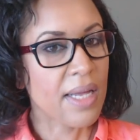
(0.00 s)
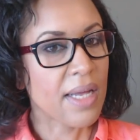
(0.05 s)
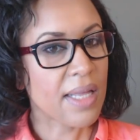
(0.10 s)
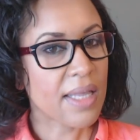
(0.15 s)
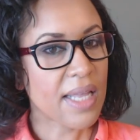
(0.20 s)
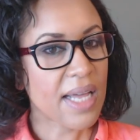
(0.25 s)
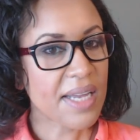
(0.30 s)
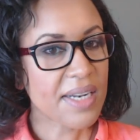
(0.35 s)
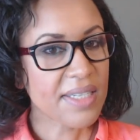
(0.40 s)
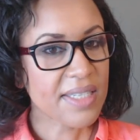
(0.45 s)
A
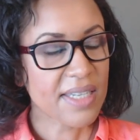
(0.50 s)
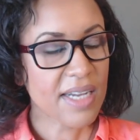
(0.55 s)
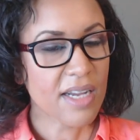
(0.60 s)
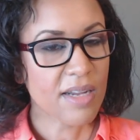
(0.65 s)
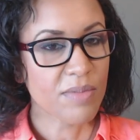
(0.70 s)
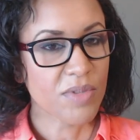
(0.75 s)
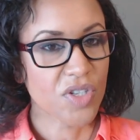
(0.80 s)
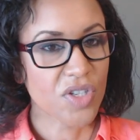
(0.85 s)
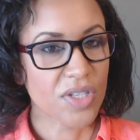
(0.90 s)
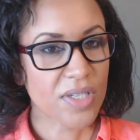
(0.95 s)
lot of
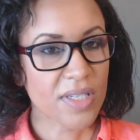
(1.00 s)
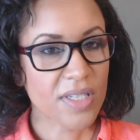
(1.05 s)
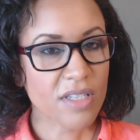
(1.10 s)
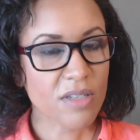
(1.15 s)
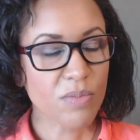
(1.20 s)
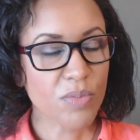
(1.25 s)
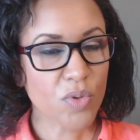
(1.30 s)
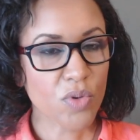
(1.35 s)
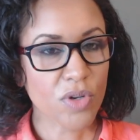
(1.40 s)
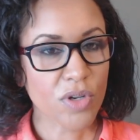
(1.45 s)
times, just
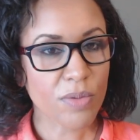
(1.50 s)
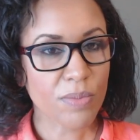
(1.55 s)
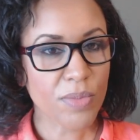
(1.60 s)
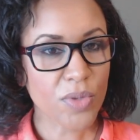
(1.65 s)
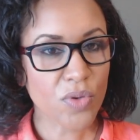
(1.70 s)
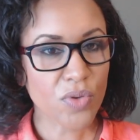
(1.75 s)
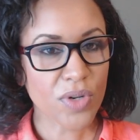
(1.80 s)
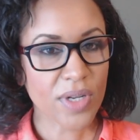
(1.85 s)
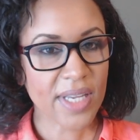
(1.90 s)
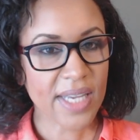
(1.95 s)
simple
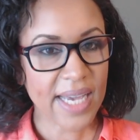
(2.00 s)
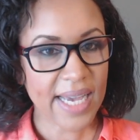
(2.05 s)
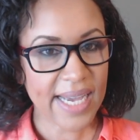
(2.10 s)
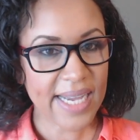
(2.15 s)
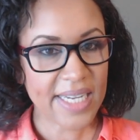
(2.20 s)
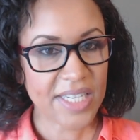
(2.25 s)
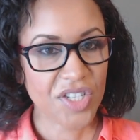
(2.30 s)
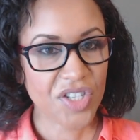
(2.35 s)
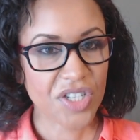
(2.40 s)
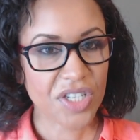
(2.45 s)

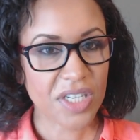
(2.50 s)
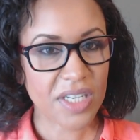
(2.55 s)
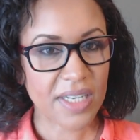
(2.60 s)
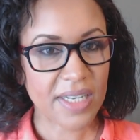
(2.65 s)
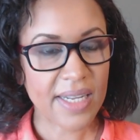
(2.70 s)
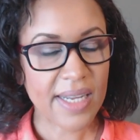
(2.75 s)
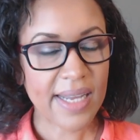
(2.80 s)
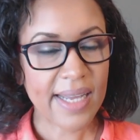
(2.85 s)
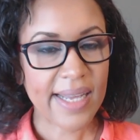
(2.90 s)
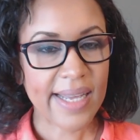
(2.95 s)

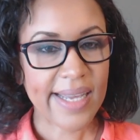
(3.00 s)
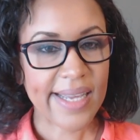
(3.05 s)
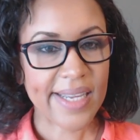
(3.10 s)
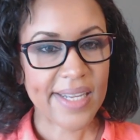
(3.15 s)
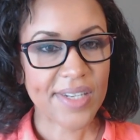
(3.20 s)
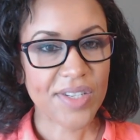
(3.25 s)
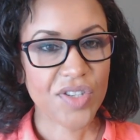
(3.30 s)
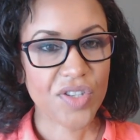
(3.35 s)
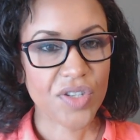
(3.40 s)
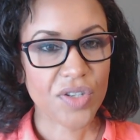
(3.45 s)
communication
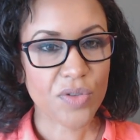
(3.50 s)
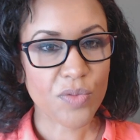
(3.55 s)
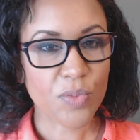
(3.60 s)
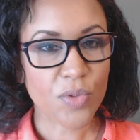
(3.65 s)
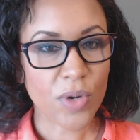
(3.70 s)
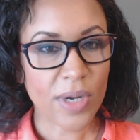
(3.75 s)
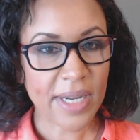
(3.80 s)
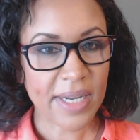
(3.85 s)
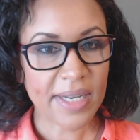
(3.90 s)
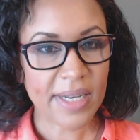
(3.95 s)
issue
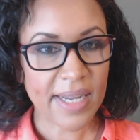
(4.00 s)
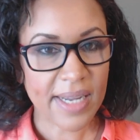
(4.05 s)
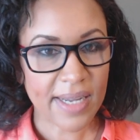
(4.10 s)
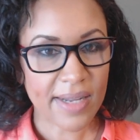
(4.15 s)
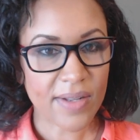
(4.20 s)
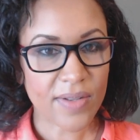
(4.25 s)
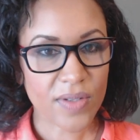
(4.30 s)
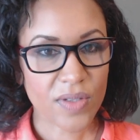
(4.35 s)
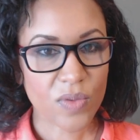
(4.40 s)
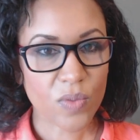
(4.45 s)

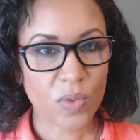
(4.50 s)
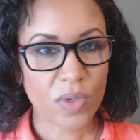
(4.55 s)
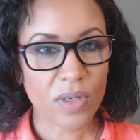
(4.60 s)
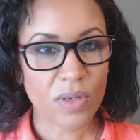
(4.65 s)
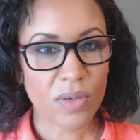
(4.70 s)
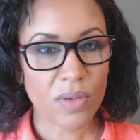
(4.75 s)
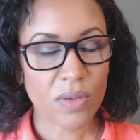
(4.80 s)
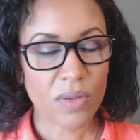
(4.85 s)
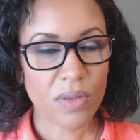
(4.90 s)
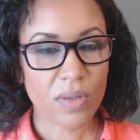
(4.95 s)
breakdowns
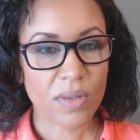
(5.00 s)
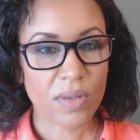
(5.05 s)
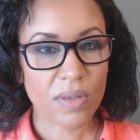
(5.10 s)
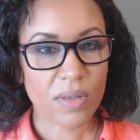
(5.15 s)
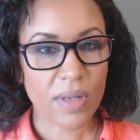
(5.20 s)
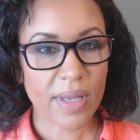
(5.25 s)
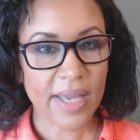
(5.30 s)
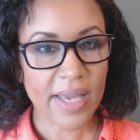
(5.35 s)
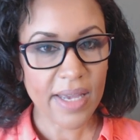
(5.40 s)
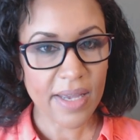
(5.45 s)
will
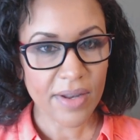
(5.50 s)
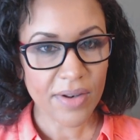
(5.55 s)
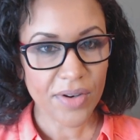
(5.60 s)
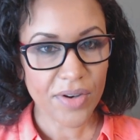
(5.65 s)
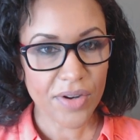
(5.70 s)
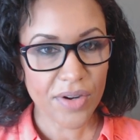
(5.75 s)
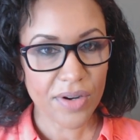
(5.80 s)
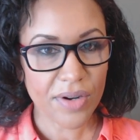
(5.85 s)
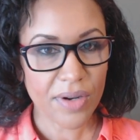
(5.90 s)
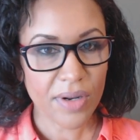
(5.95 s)

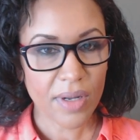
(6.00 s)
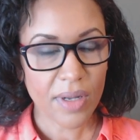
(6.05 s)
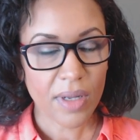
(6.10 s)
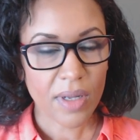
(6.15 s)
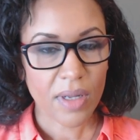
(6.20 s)
hinder